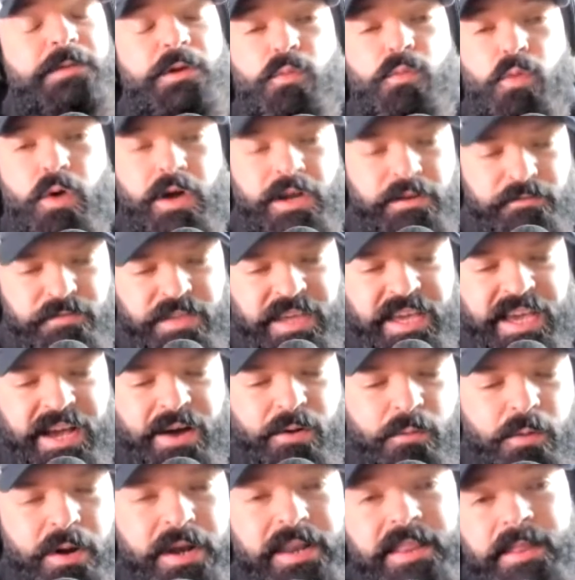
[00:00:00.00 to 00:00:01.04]
to be one of the
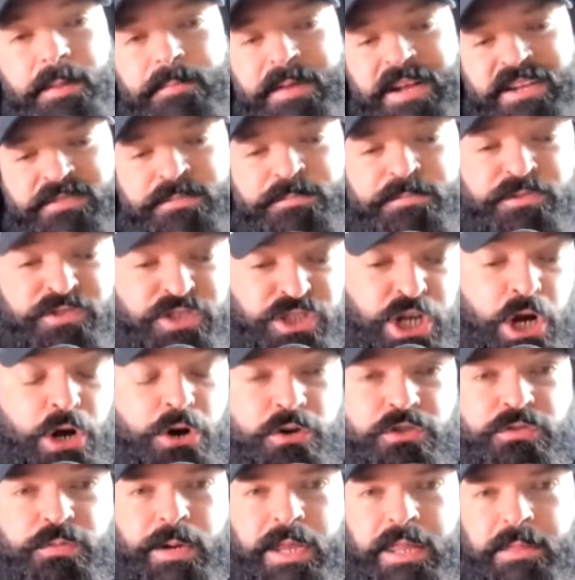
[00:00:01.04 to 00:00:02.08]
uh, one of the best
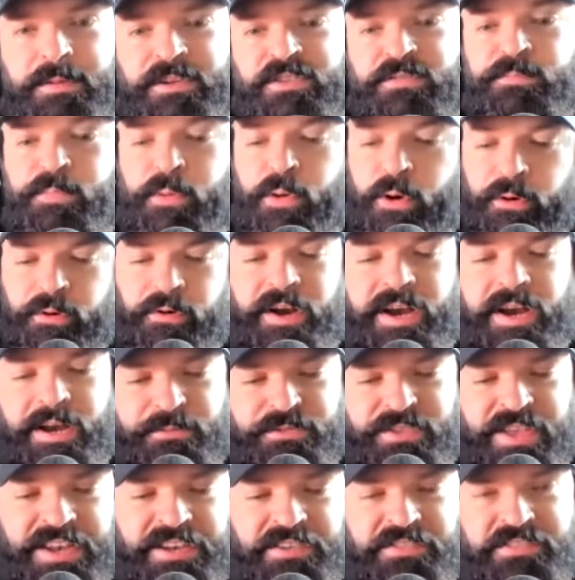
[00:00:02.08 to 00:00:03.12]
shows, one of the best programs
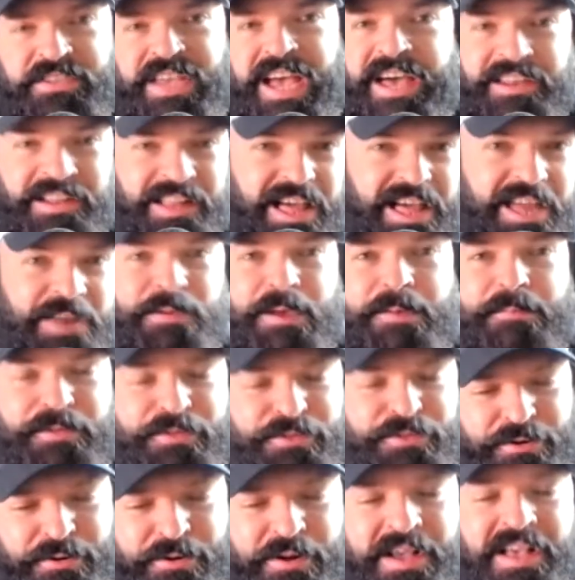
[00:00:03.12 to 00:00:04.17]
that has gotten a lot of people
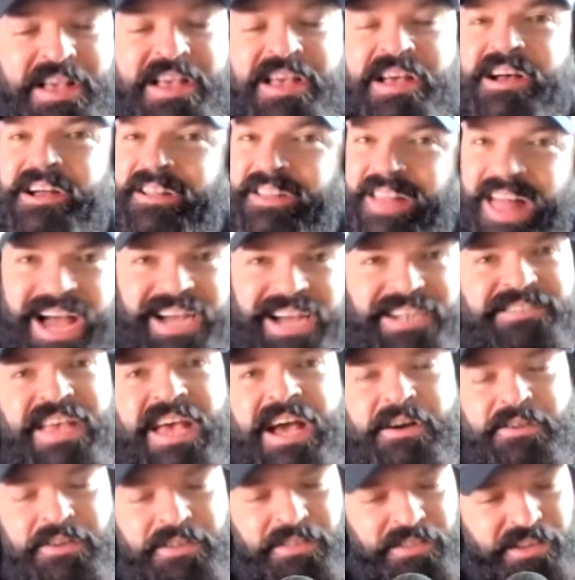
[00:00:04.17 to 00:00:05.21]
through
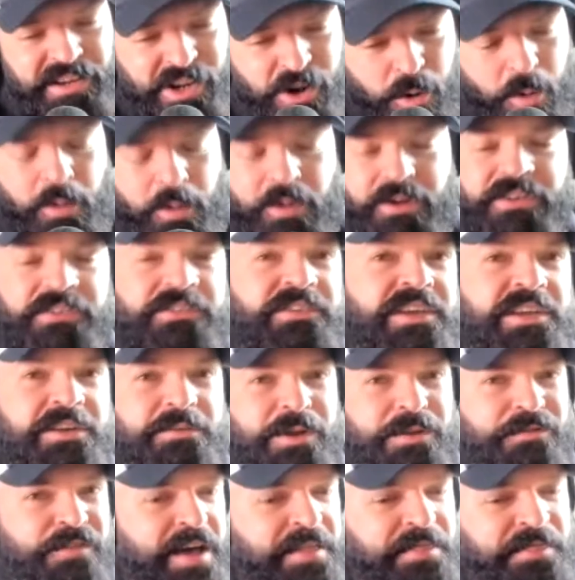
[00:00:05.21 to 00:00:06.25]
lockdown and the quarantine.
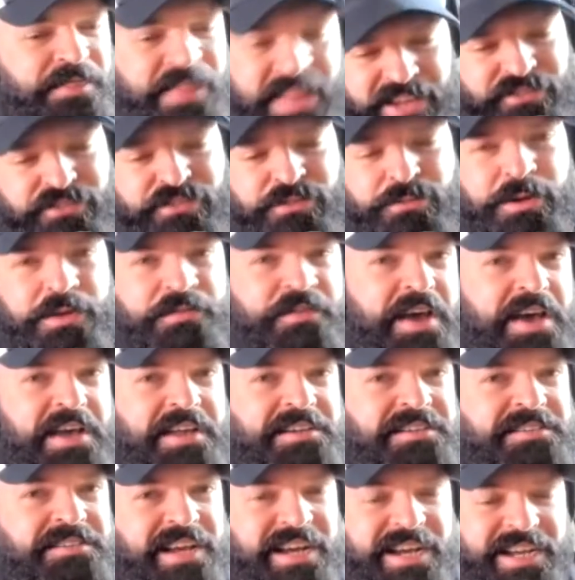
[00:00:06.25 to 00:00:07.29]
We've had this. We've
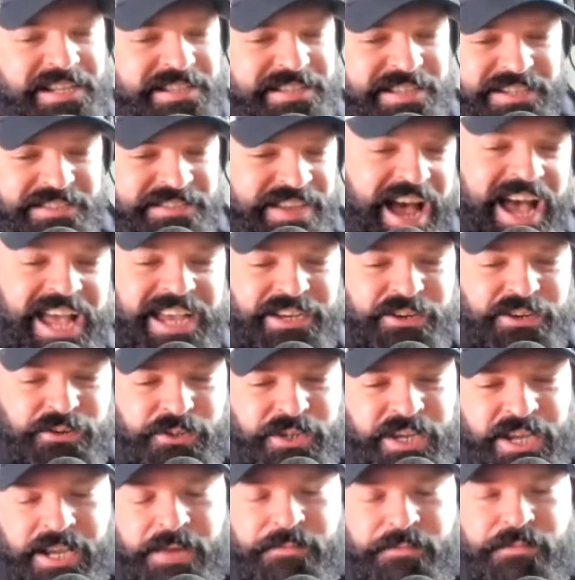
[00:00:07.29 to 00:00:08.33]
had uh, the Tiger
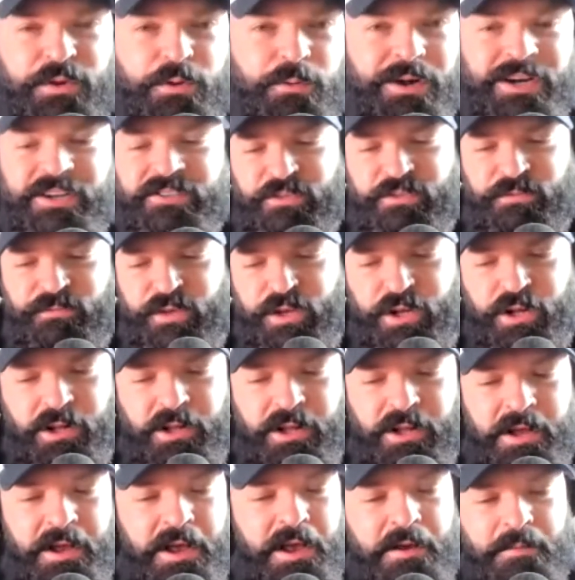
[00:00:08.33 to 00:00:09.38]
King. If you wanted to feel
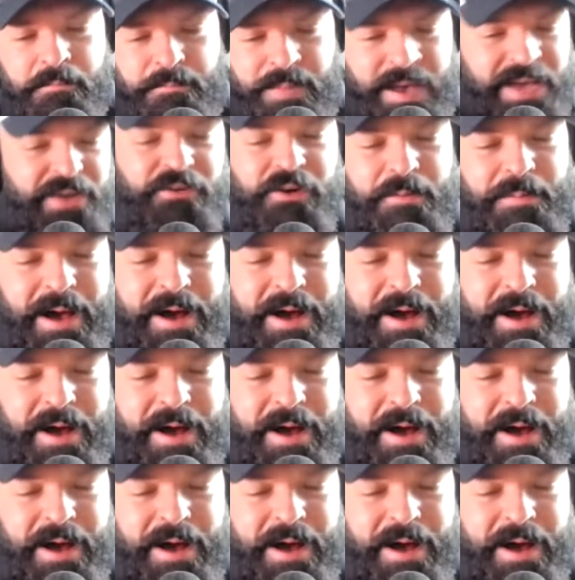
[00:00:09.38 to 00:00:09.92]
better